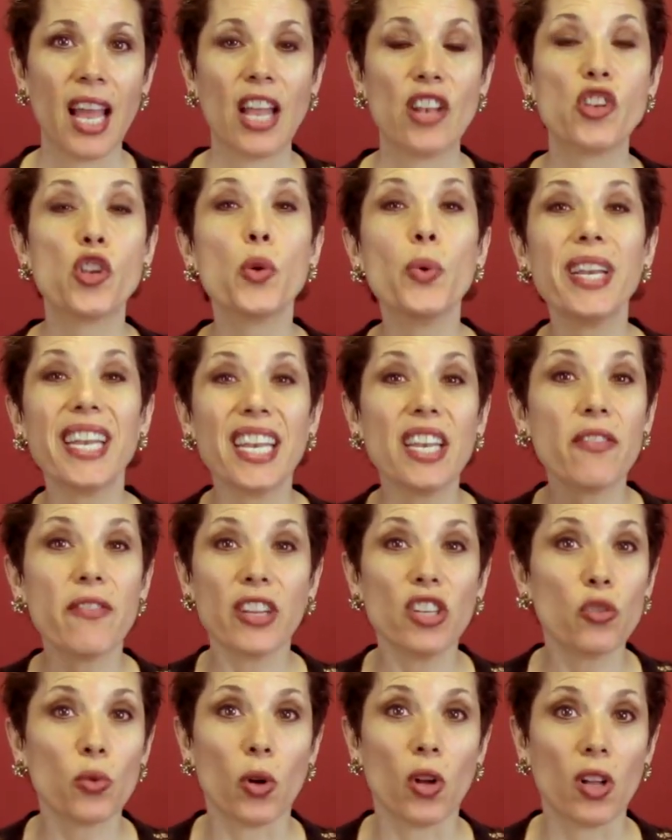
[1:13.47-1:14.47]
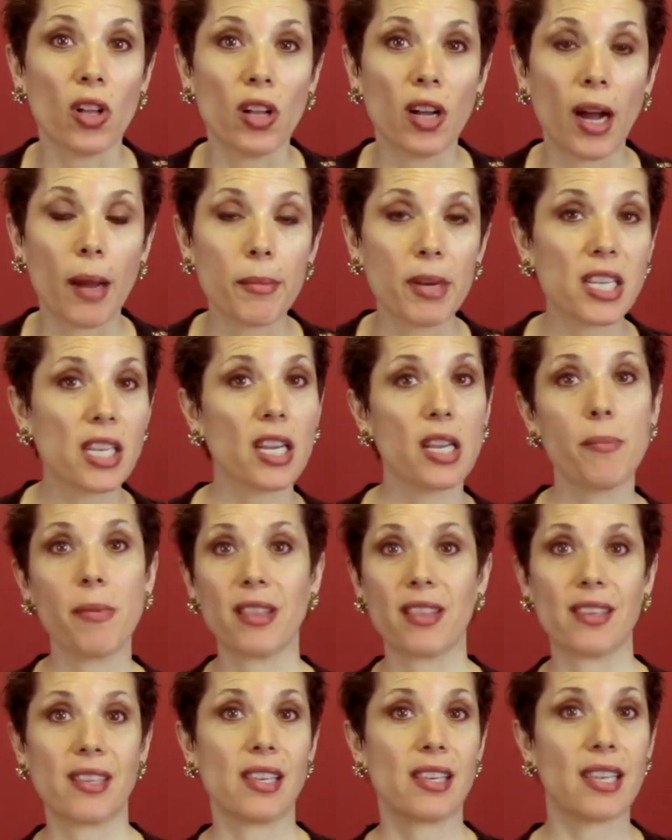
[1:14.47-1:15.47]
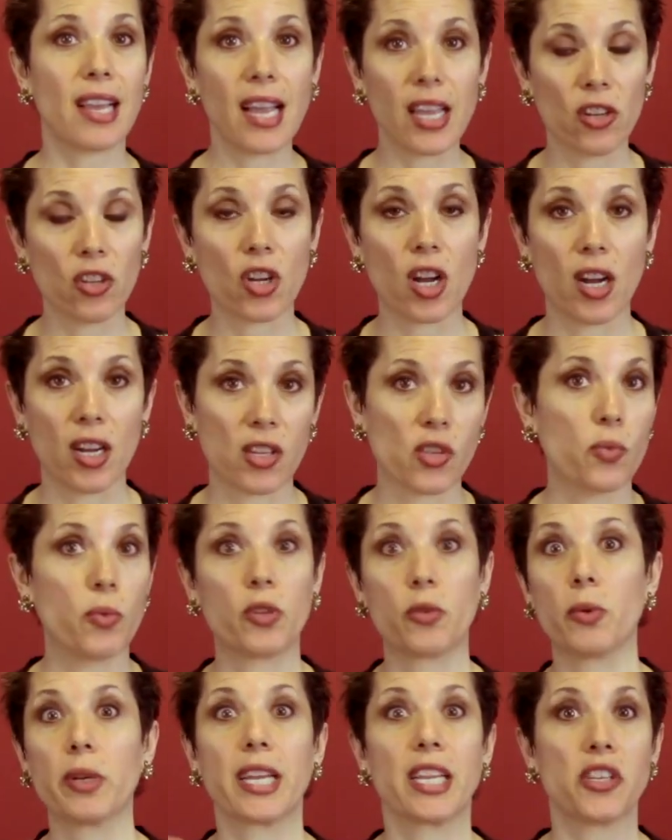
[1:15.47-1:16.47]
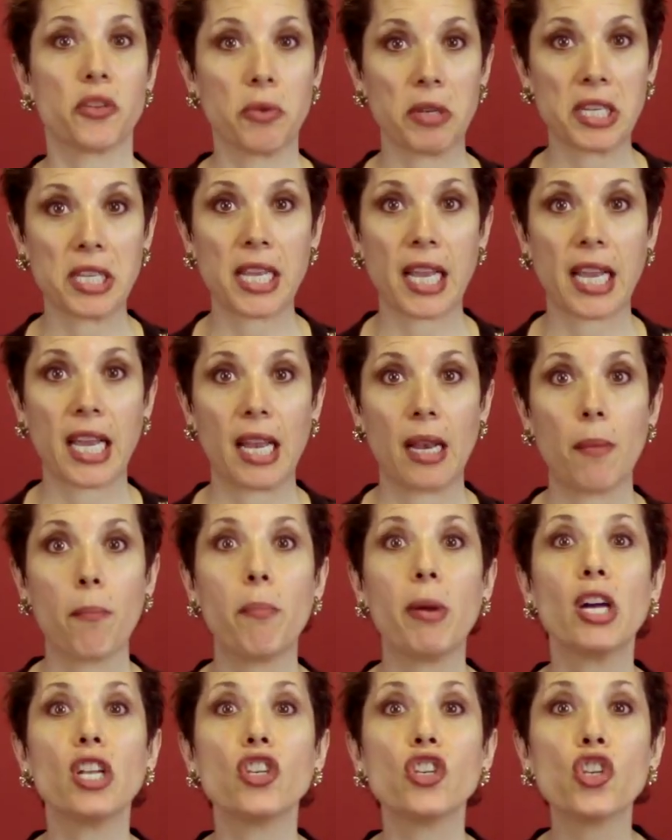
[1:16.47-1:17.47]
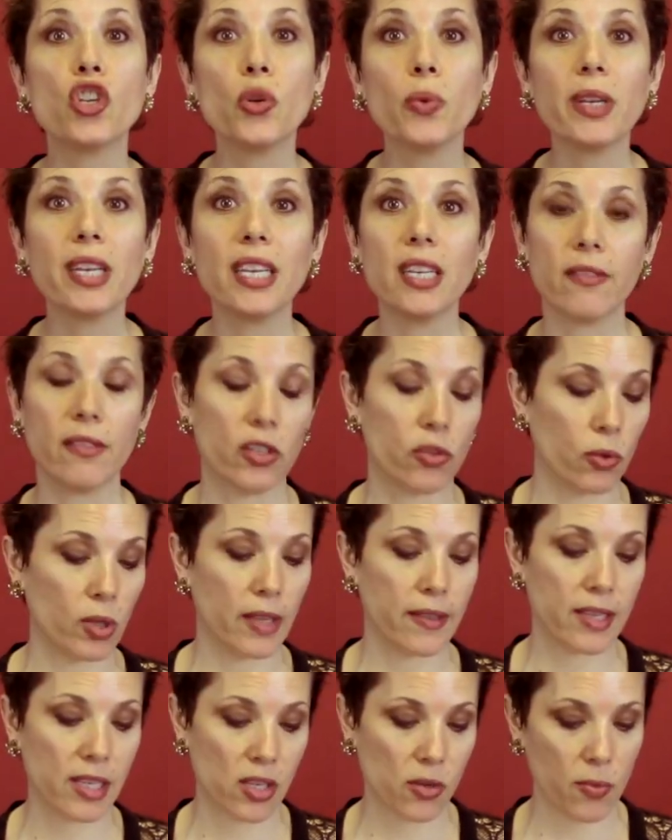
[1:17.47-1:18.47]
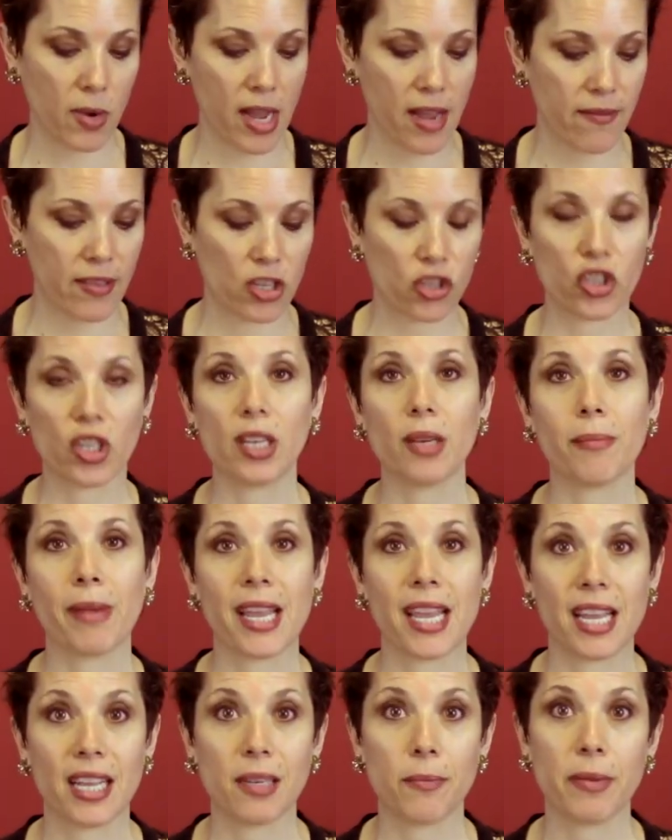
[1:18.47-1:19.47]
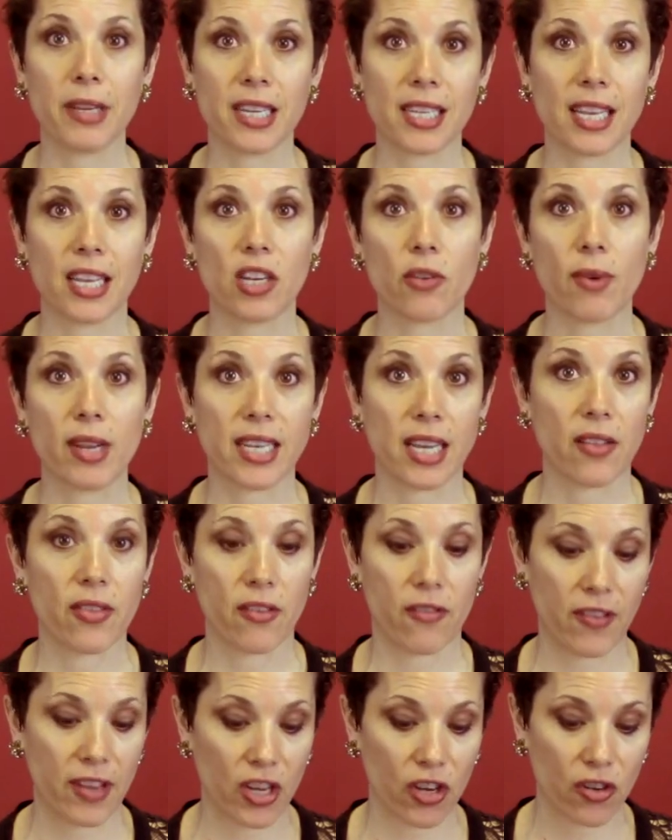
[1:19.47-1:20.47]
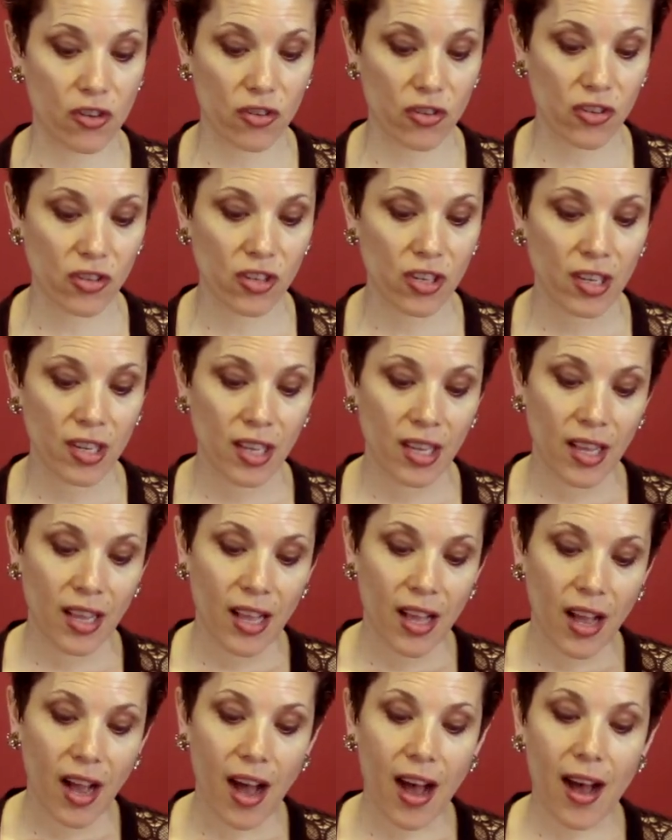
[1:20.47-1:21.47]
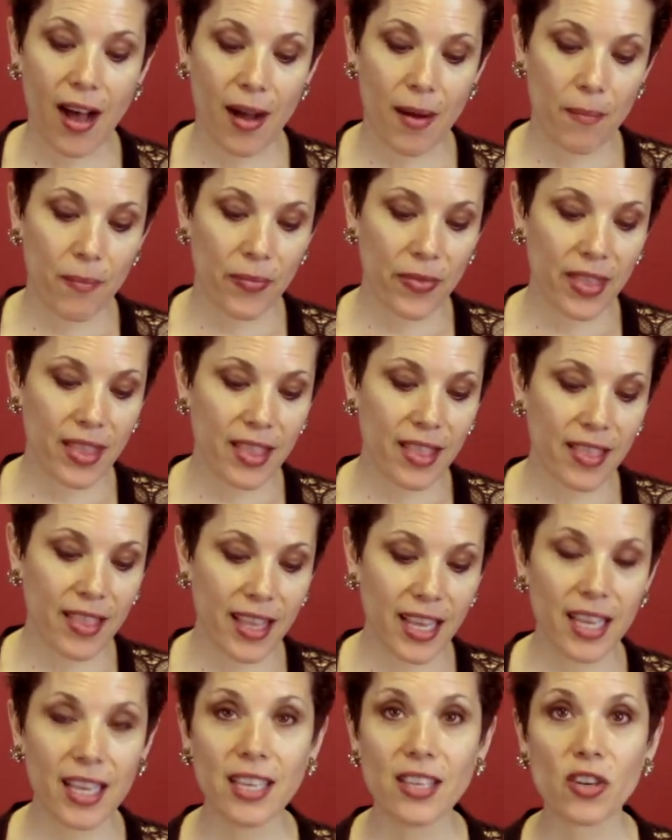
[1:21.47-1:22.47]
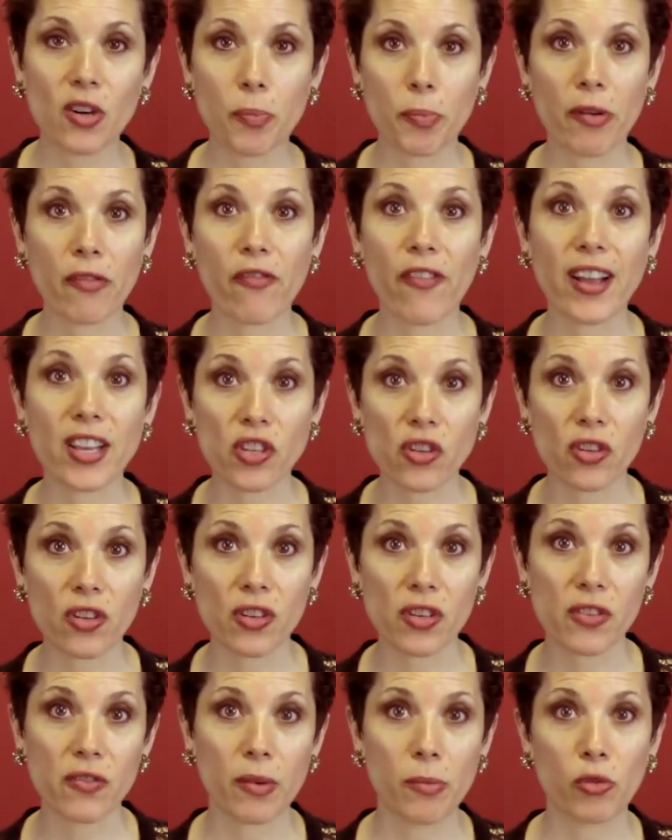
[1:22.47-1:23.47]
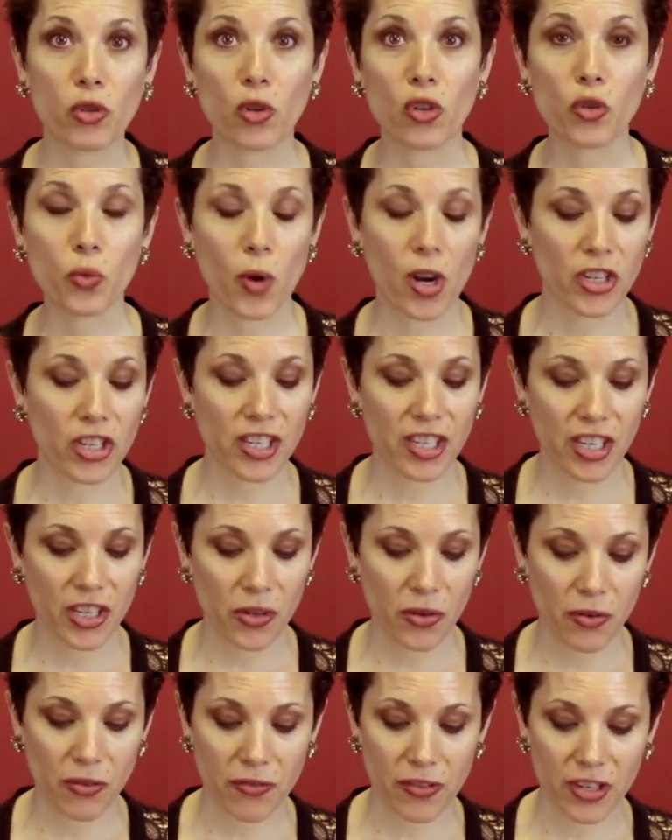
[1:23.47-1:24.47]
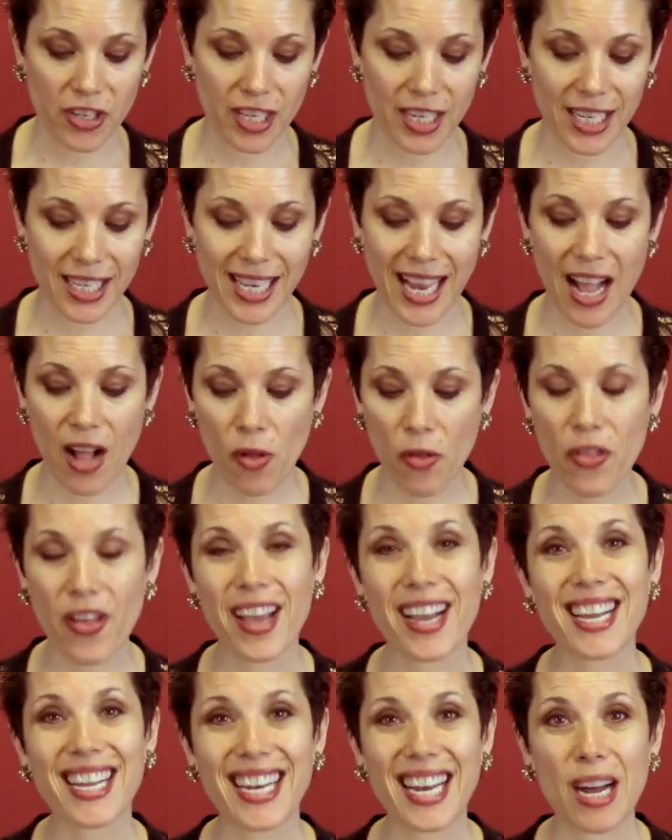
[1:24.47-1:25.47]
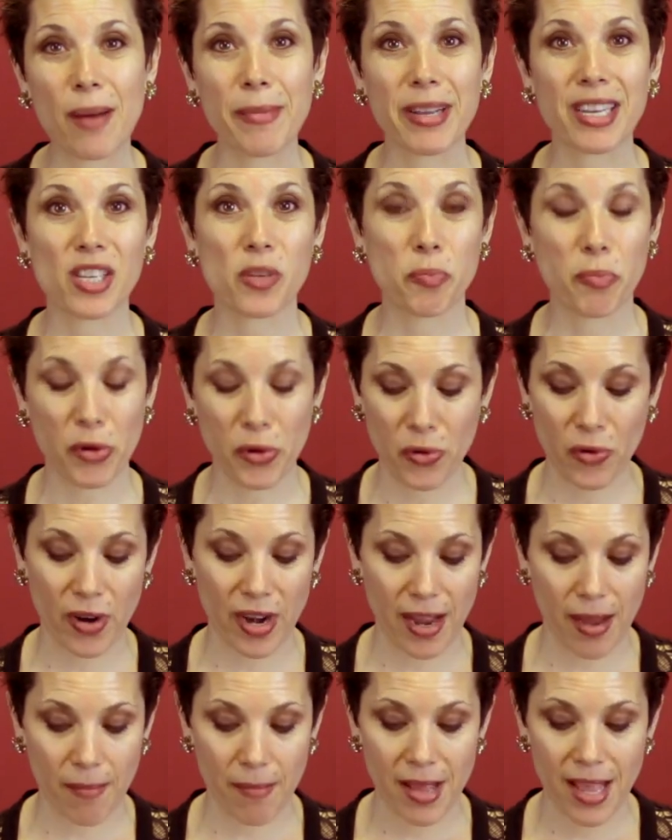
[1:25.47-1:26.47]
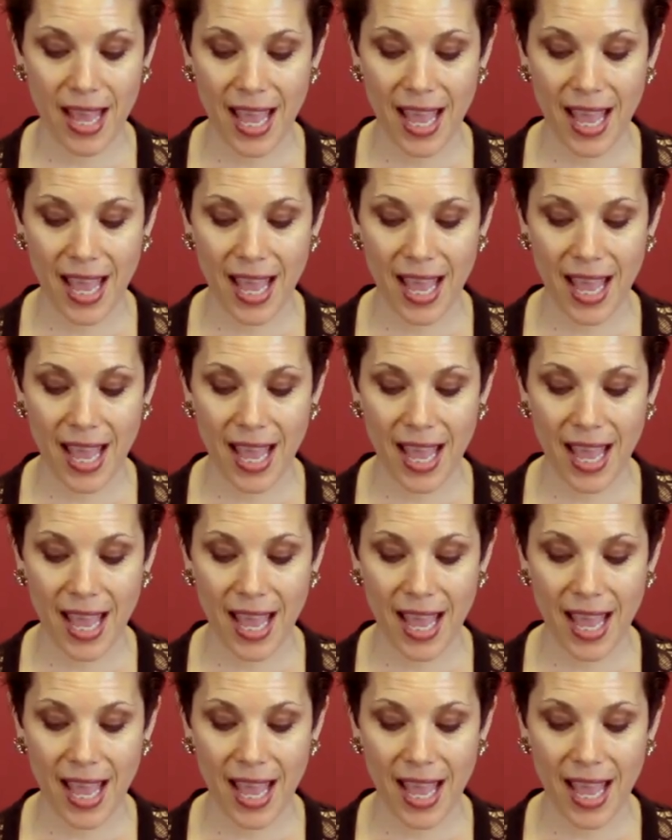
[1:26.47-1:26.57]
to an individual. I'm not talking about the societal costs, which we'll get to in a second, but to an individual. And this is why I have this sheet in my hand because I had to write down the figures. Um, these are professors from George Washington University's health economics program,